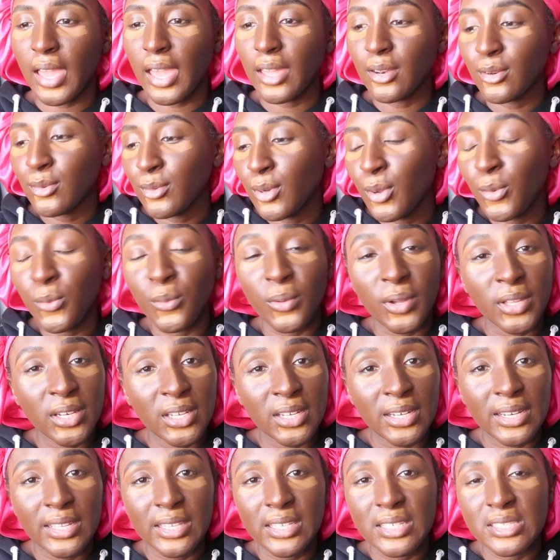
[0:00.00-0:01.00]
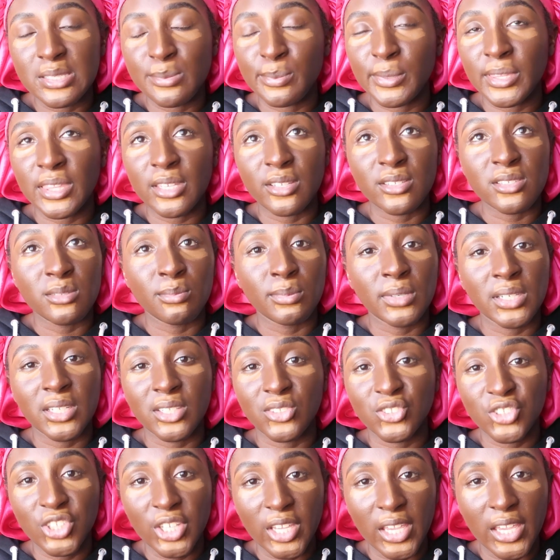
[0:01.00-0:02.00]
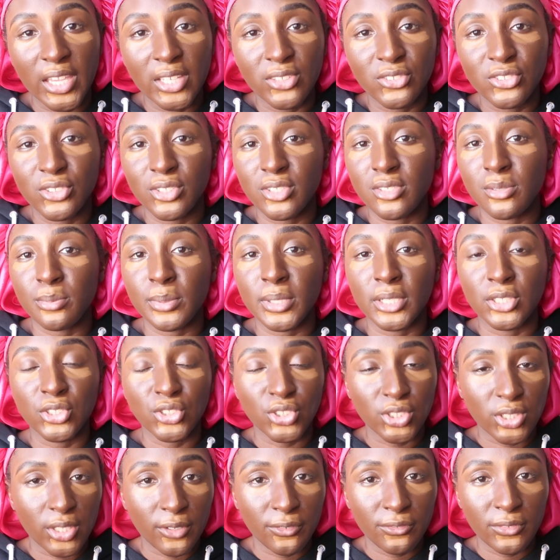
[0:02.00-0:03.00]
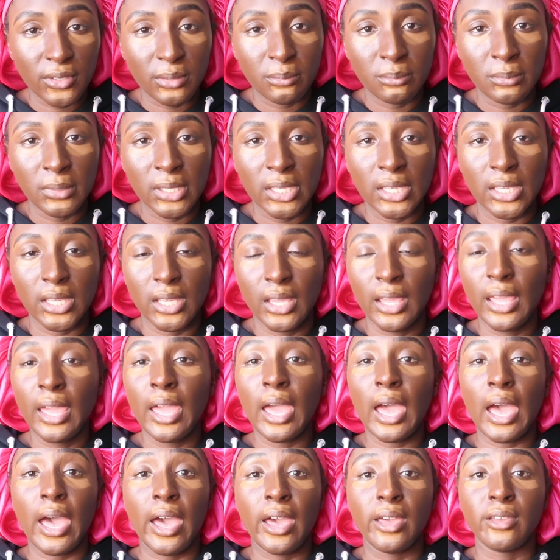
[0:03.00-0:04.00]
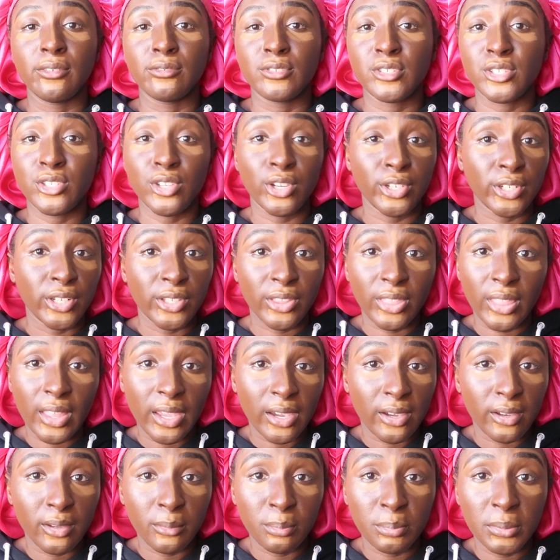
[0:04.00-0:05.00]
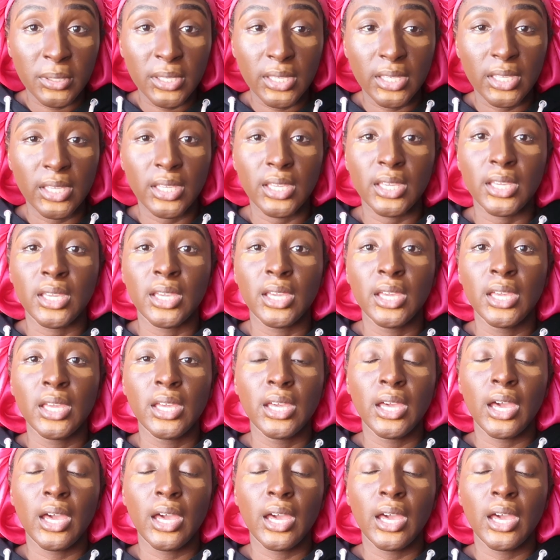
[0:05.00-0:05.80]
I don't know what it is, but there's been a change. There's been a shift in me. I've started therapy.